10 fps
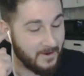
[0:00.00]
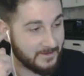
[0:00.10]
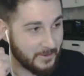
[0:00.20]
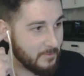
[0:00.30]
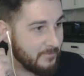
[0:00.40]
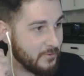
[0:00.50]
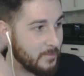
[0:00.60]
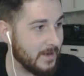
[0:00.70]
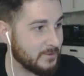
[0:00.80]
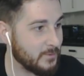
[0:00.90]
I don't know whether you'll
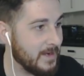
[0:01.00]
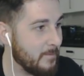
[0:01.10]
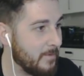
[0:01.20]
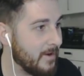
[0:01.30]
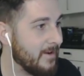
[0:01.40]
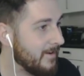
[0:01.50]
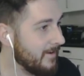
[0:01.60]
be able to hear that, but